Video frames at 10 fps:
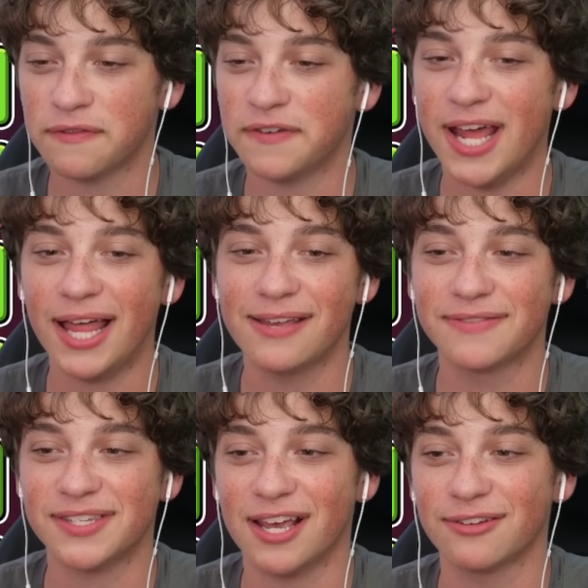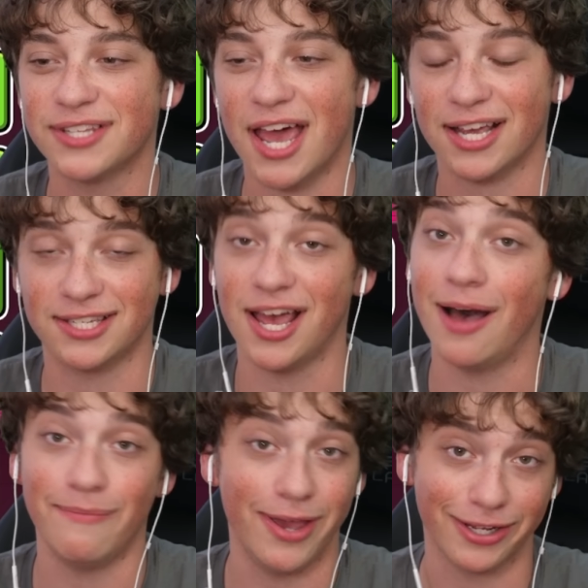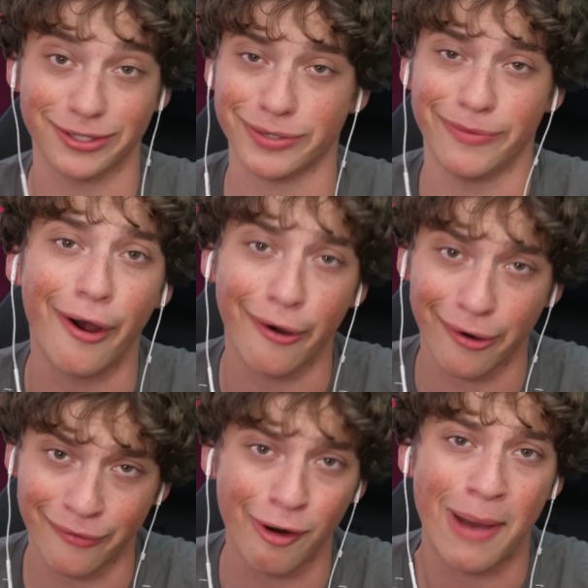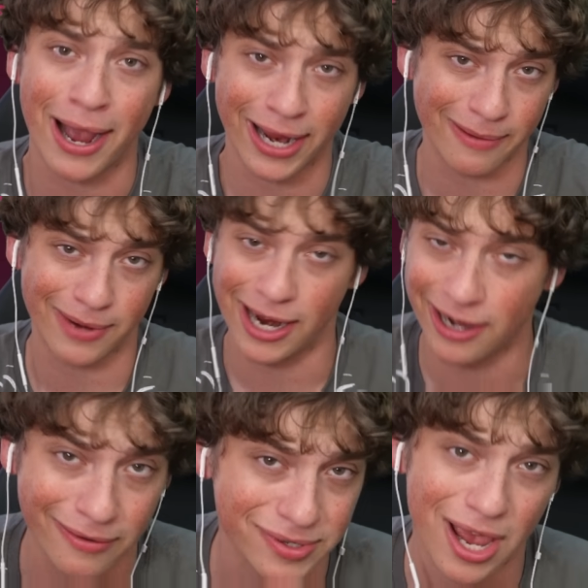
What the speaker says: for the finale of Cycles X, I'm making some hard robot gameplay, you know what I'm